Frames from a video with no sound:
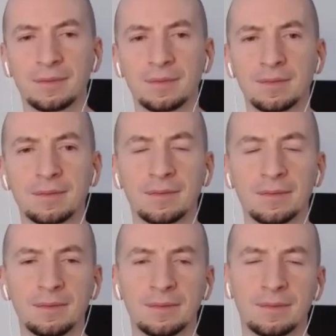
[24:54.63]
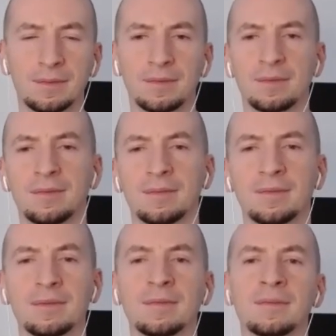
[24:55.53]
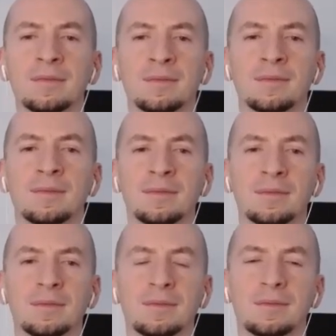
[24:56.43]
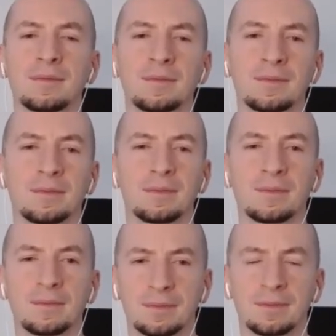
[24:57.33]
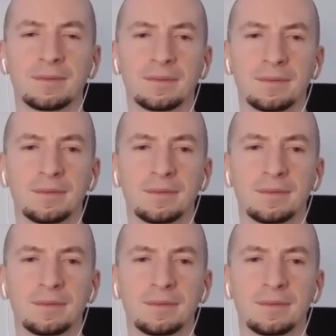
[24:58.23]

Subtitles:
(not speaking)